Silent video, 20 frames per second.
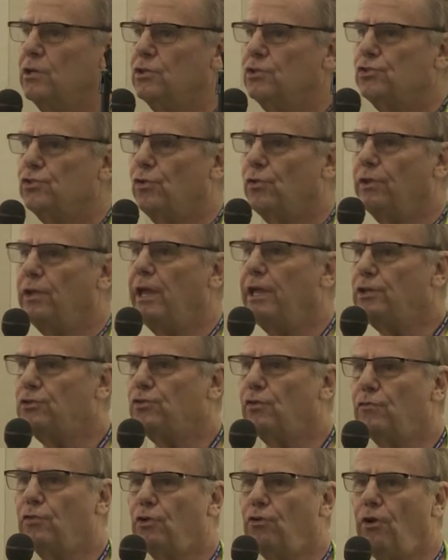So the
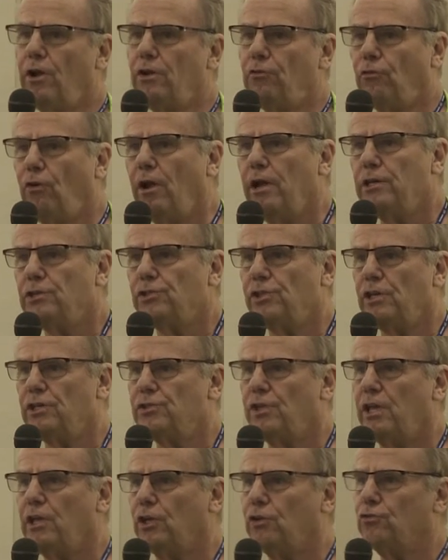nature of the Great Race
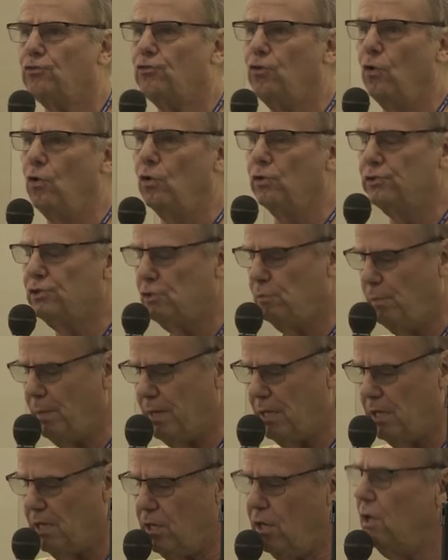is a controlled
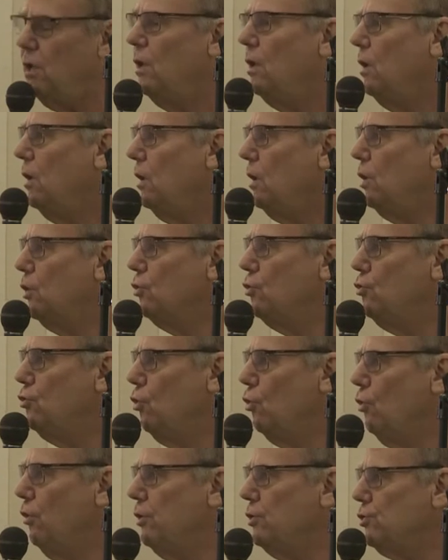speed
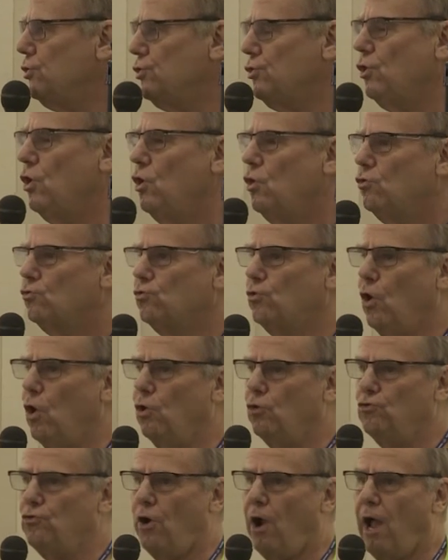endurance
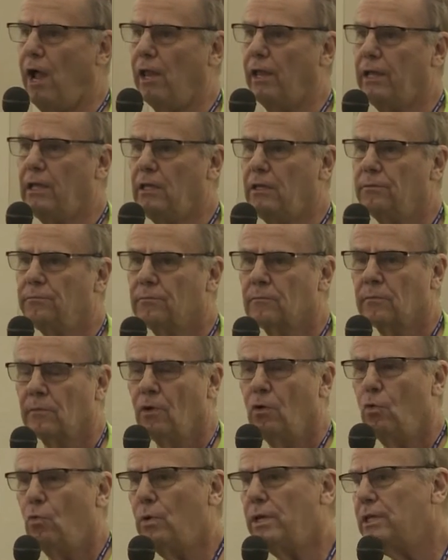road rally.
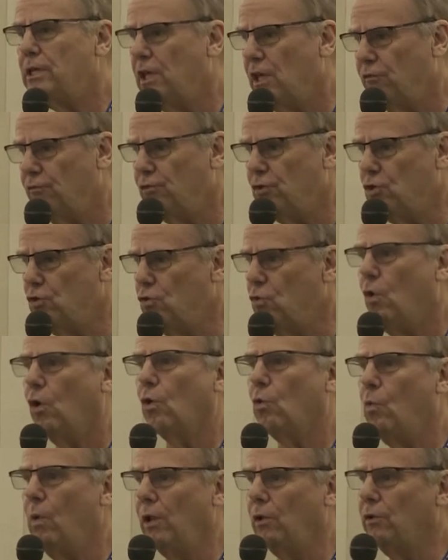We give you,
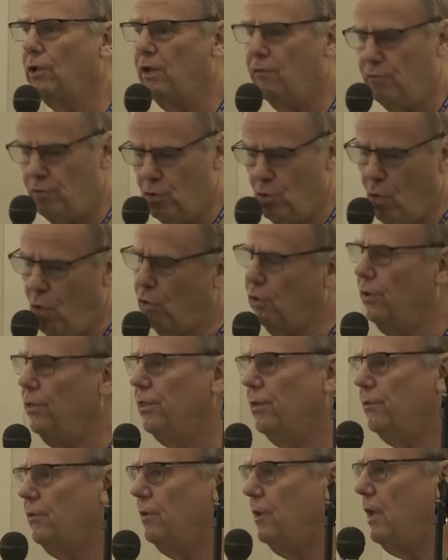or will give you, or
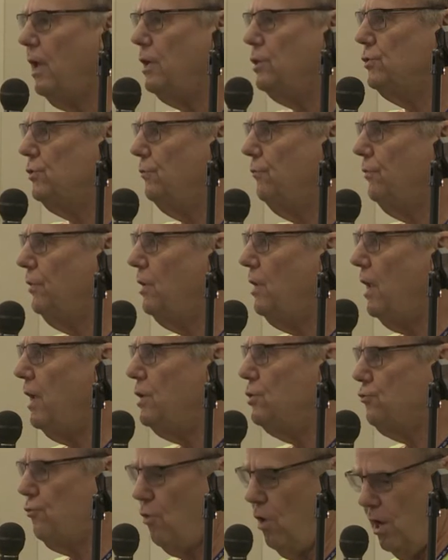in the case of
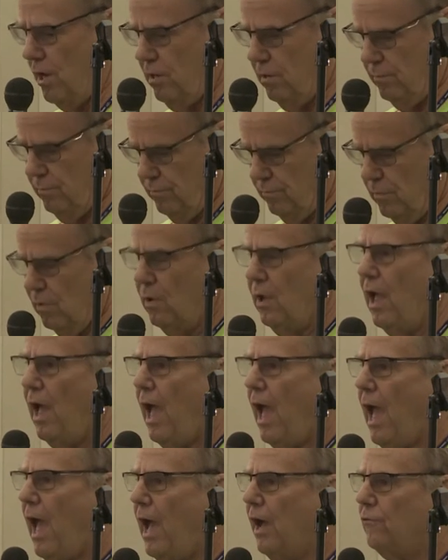today's run,
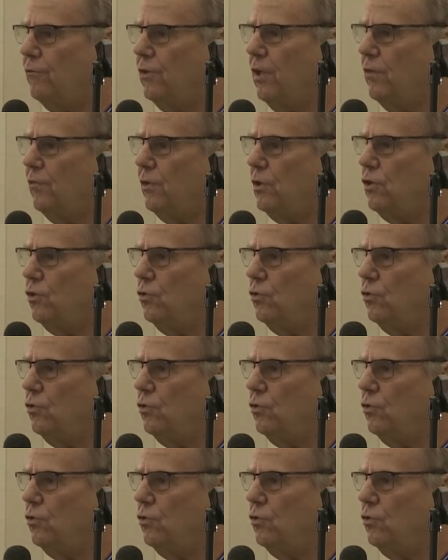have given